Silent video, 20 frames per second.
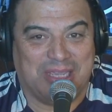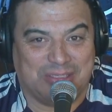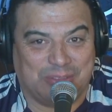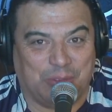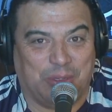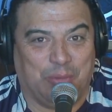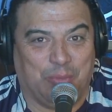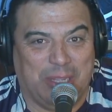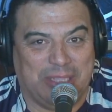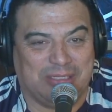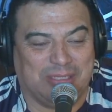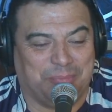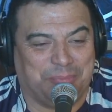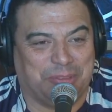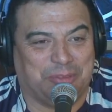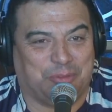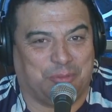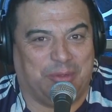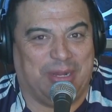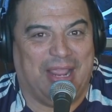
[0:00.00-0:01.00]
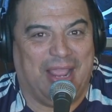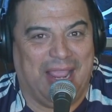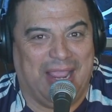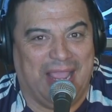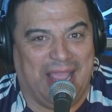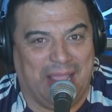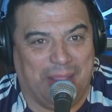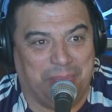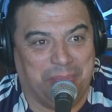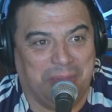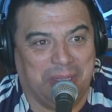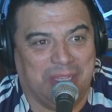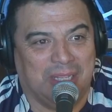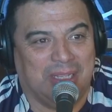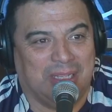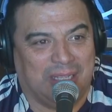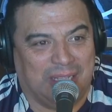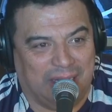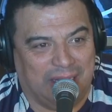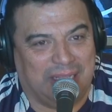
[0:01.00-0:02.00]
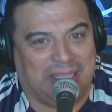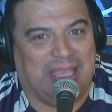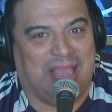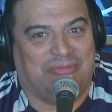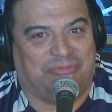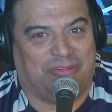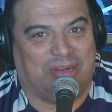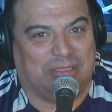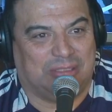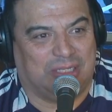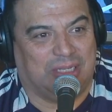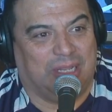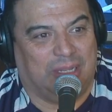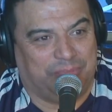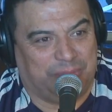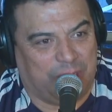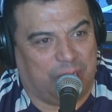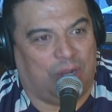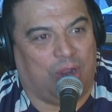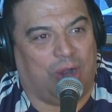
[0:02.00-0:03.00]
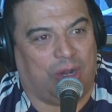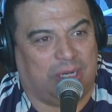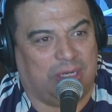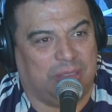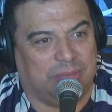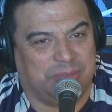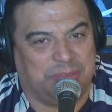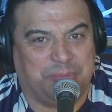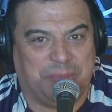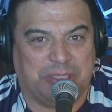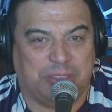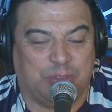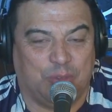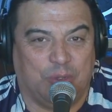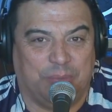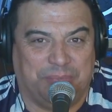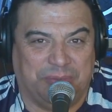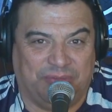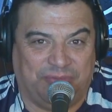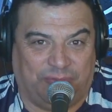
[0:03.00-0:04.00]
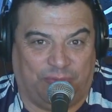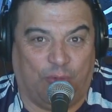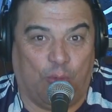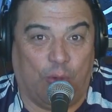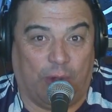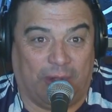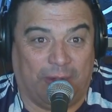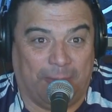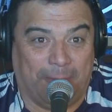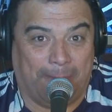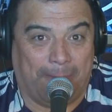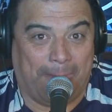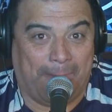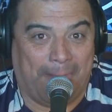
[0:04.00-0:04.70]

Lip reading: Okay, so he wakes up at 3 a.m., get freshed up, car comes, picks you up at 4.